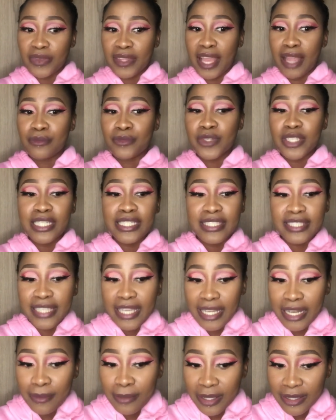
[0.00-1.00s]
I'm really
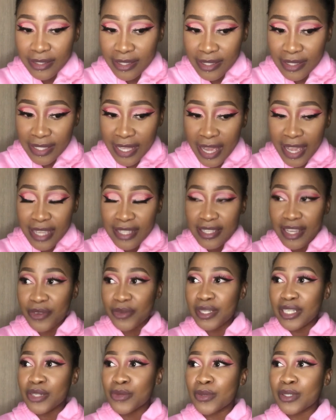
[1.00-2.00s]
scared about the size. I
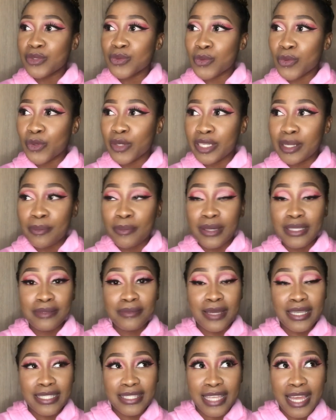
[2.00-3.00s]
really want to order, but
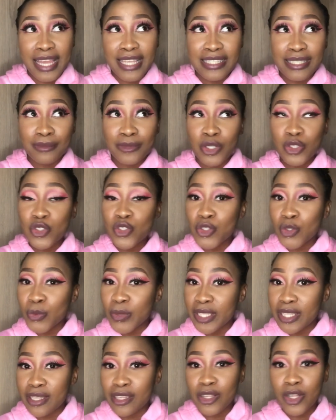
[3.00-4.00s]
my size, I'm not sure
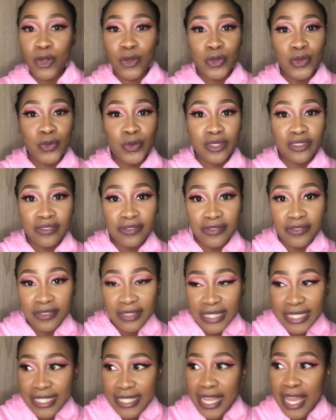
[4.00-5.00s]
whether the clothes will
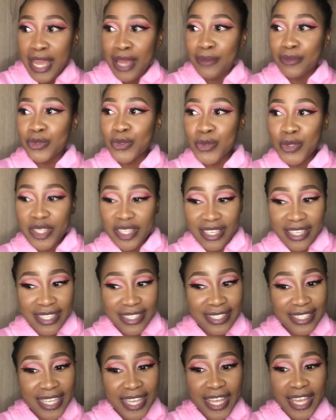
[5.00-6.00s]
fit. The truth
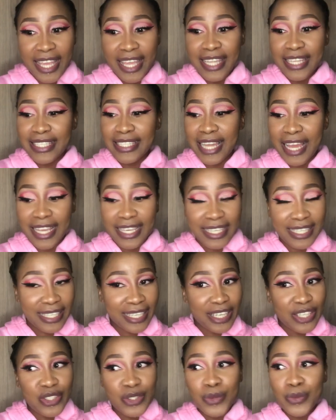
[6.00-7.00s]
is, like,
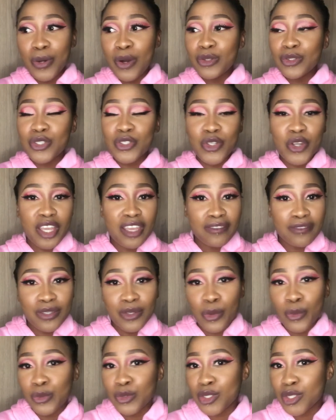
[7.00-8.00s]
you won't know if you
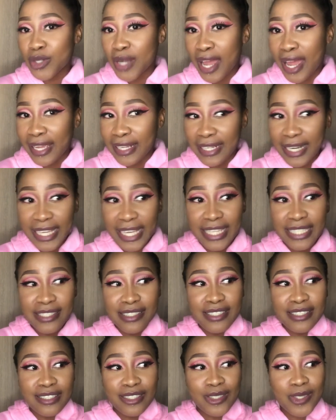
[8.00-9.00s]
don't try. Like, at
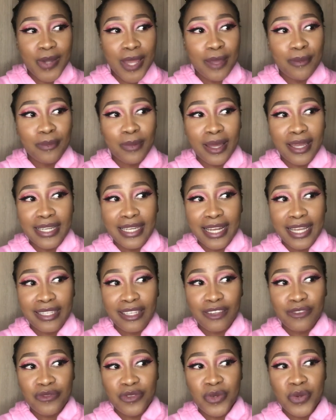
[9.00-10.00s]
least try buy like
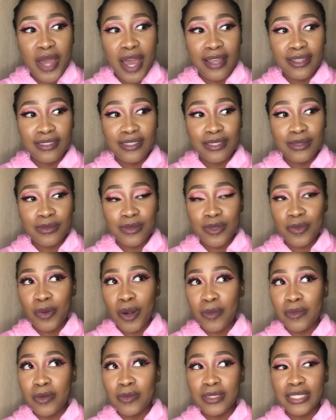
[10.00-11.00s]
a few items,
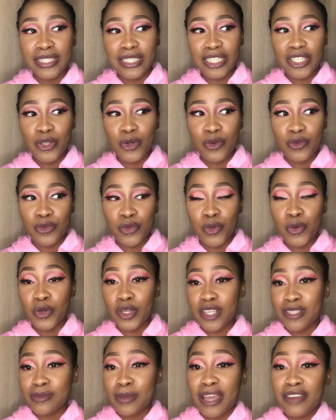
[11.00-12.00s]
probably three or four,
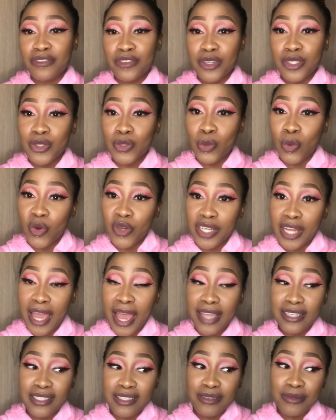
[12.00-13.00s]
because my first order
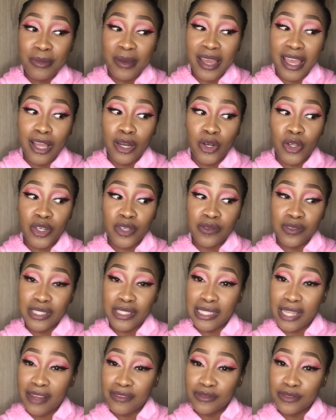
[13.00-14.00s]
I didn't buy a lot of
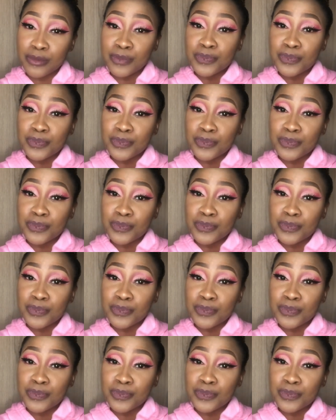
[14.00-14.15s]
stuff.